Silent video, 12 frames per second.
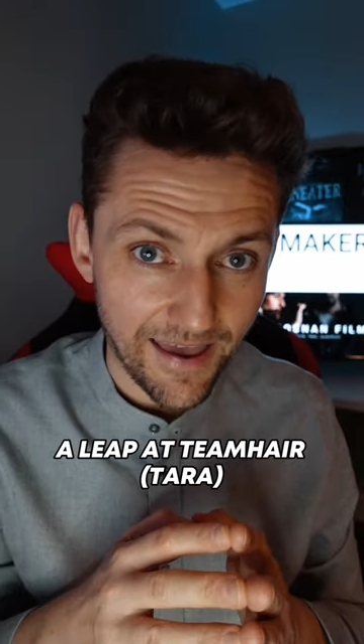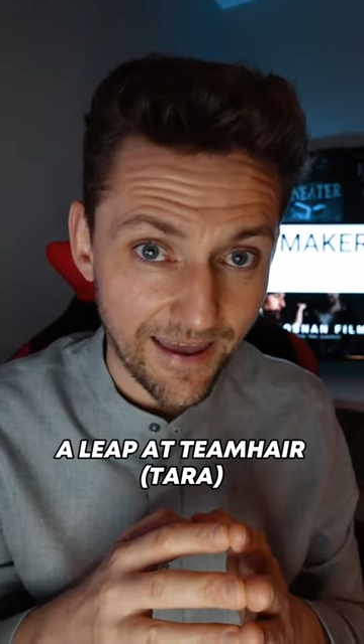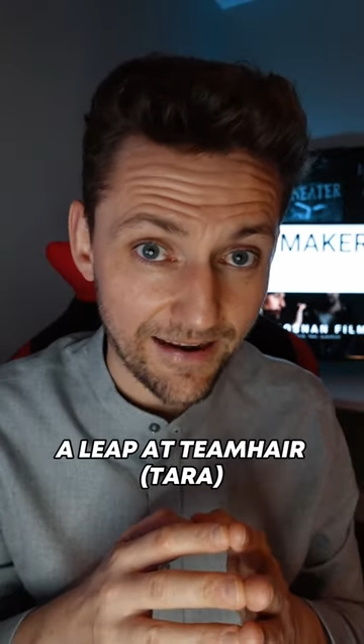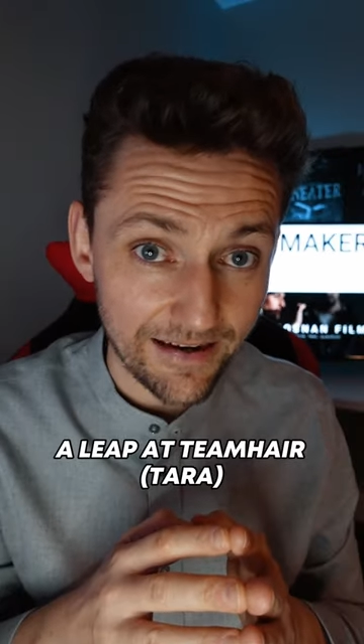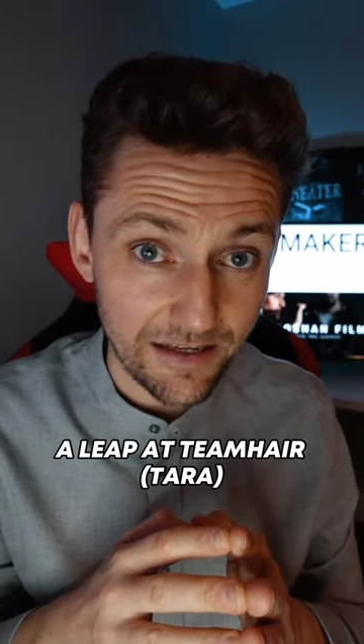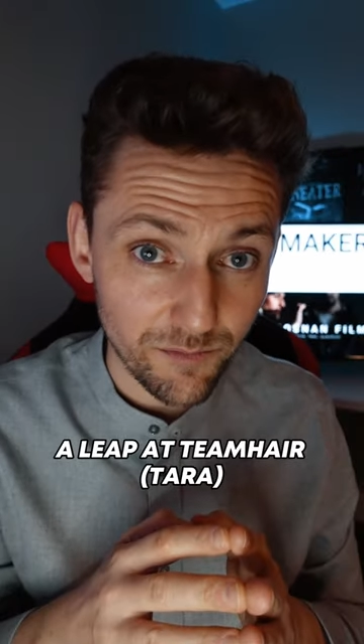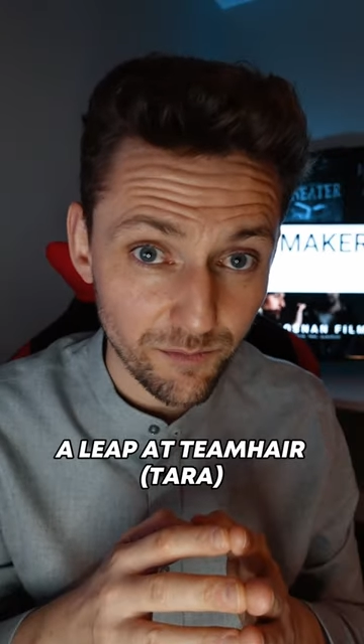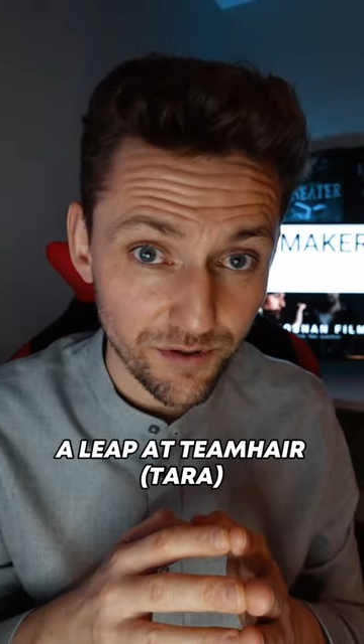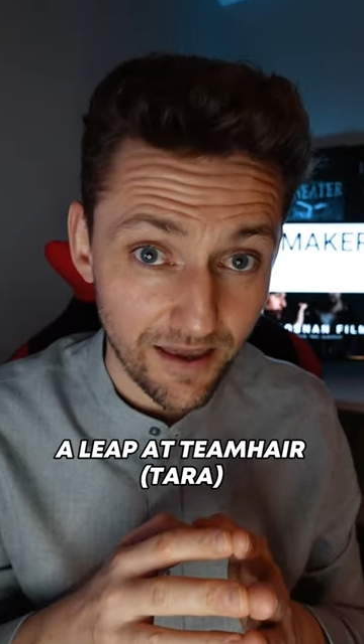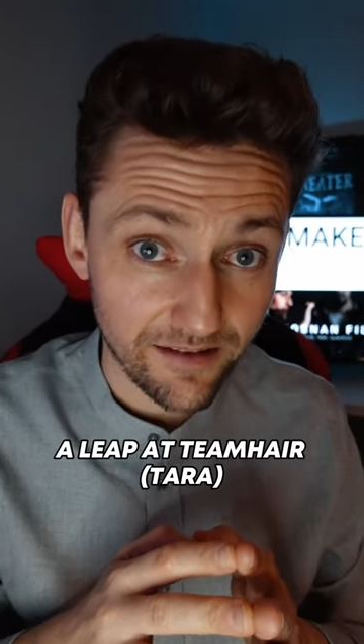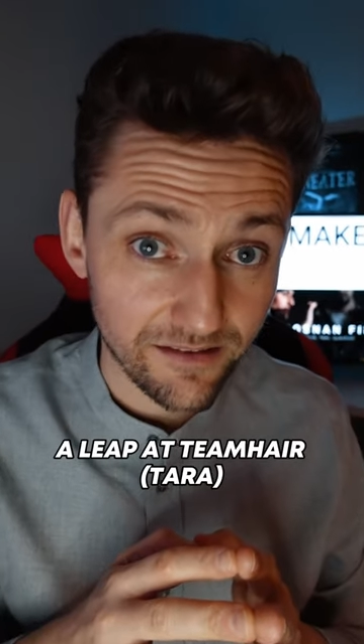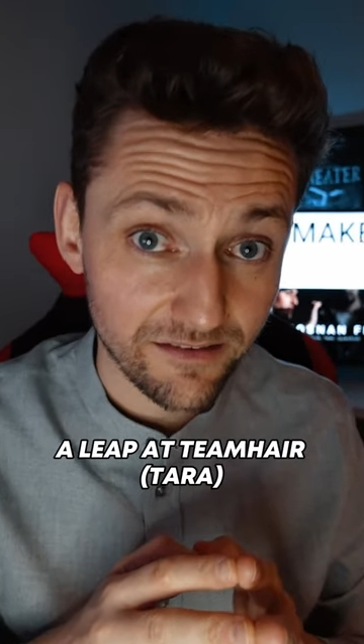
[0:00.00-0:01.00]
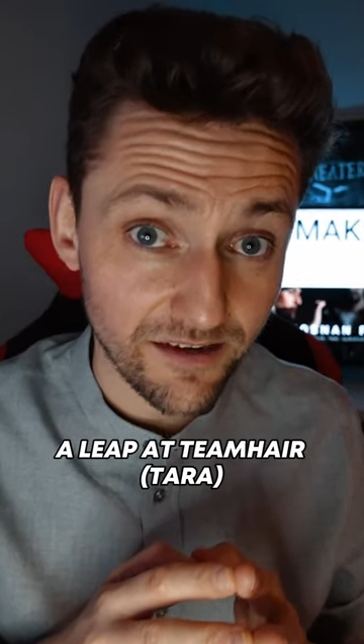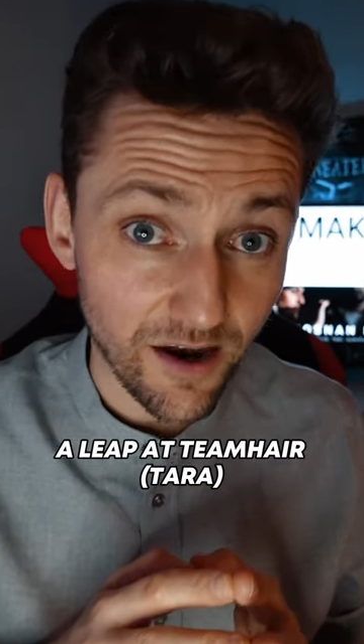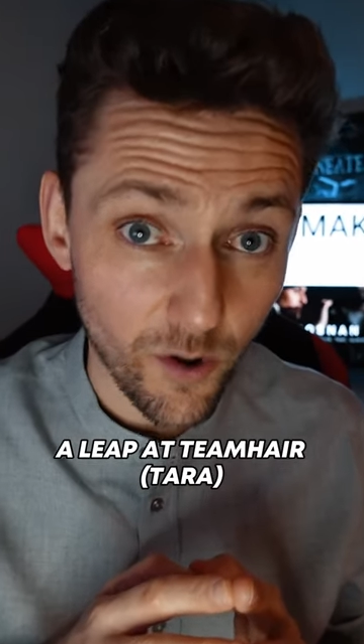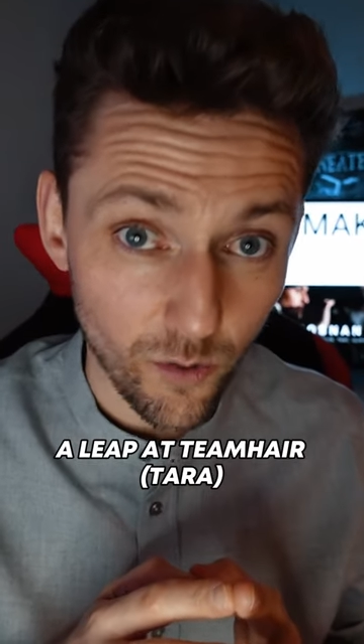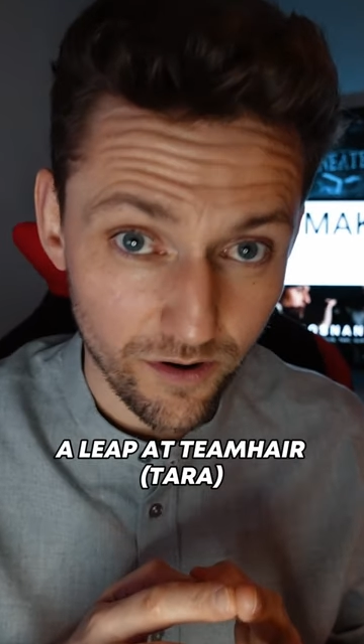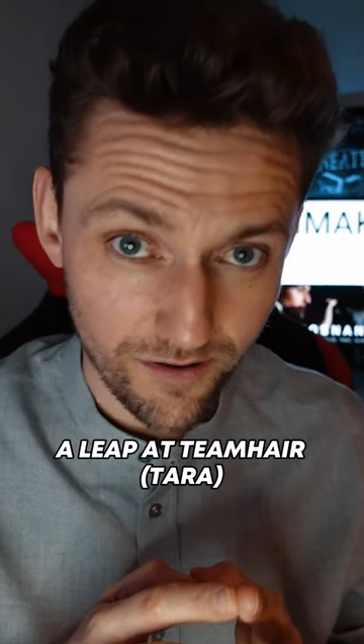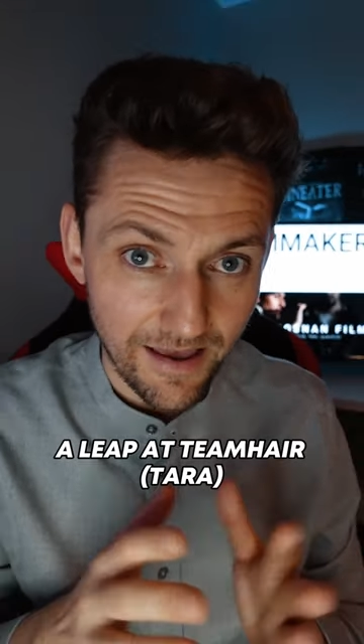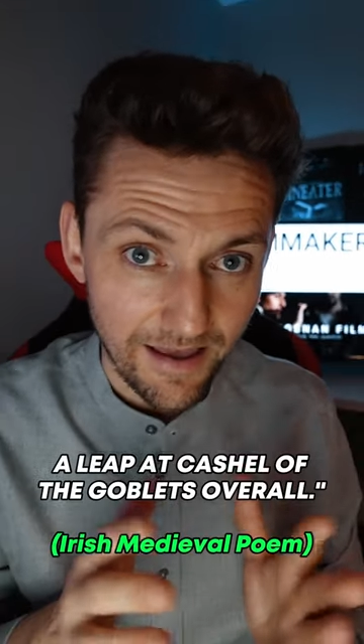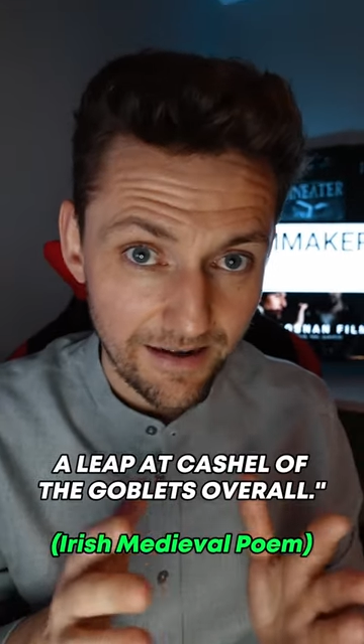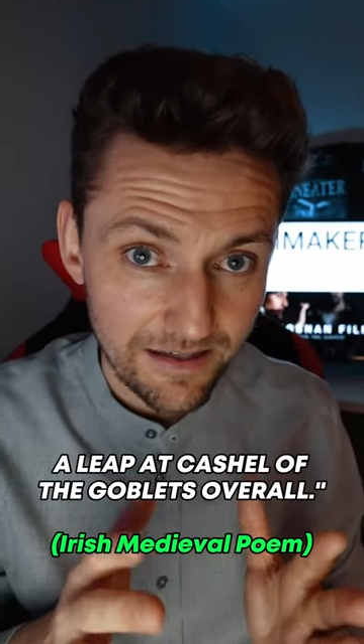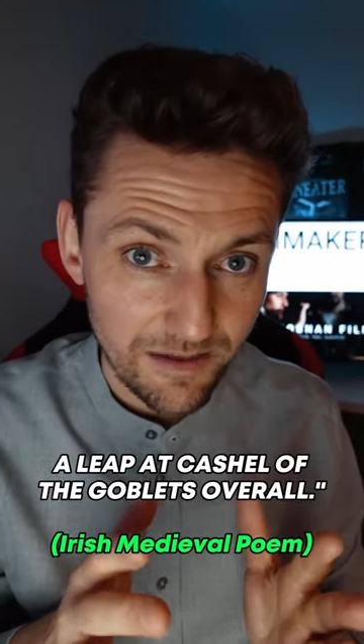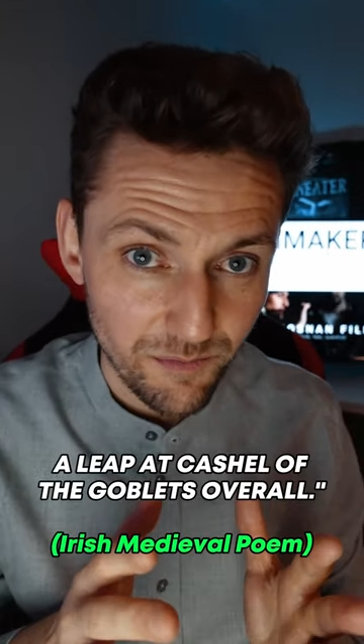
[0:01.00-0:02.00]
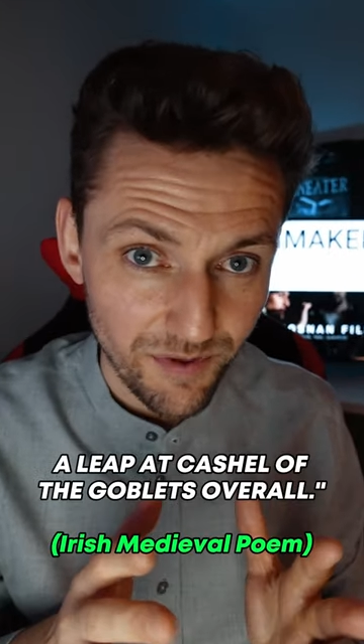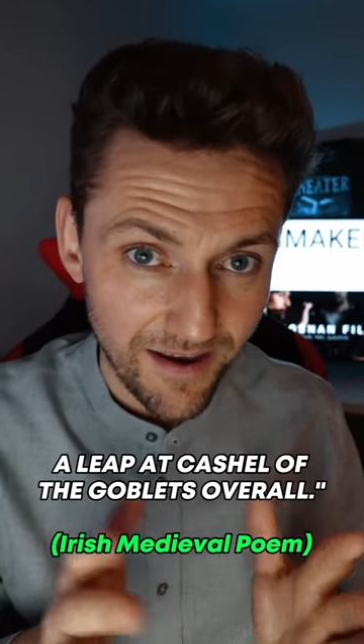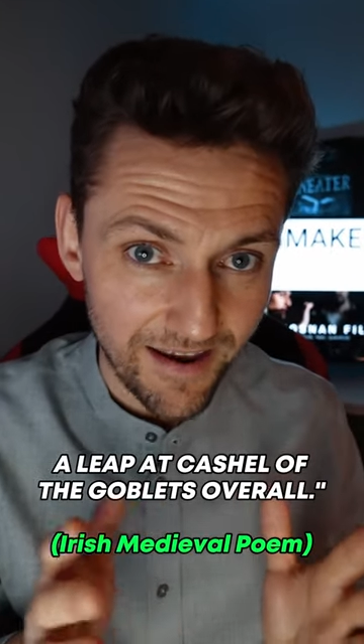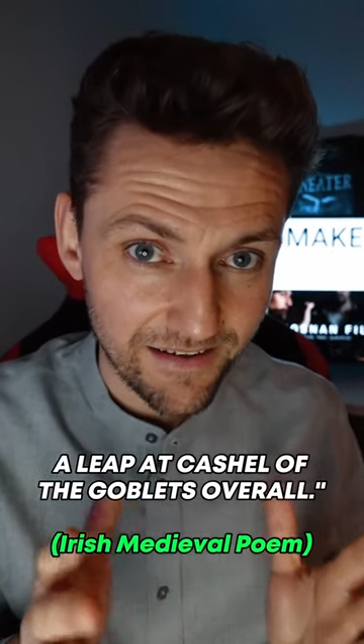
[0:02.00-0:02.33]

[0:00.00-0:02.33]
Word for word: a leap at Tower, a leap